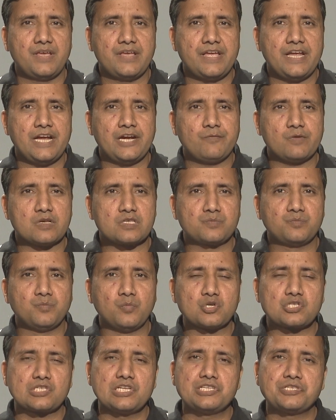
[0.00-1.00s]
It was
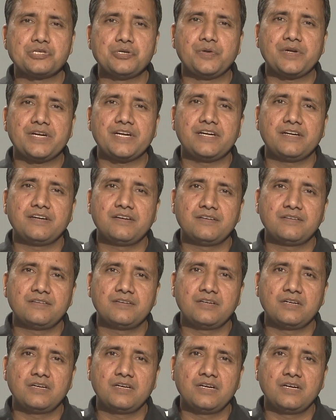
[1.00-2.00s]
mostly suited
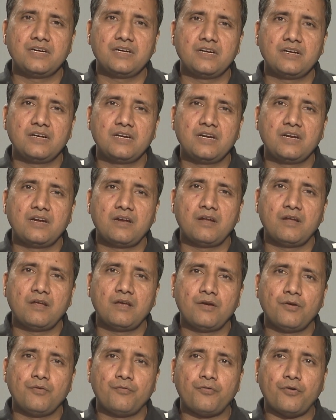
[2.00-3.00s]

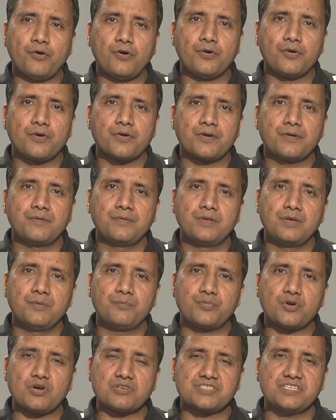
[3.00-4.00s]
for
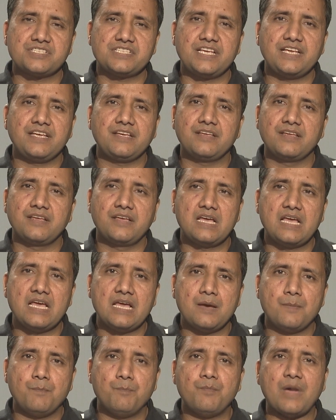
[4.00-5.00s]
processing
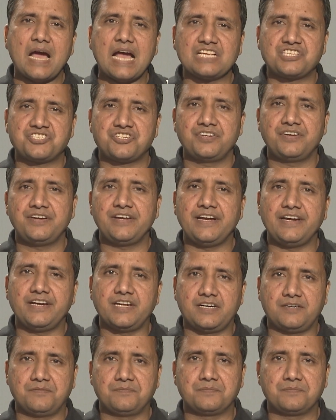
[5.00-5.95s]
batch data.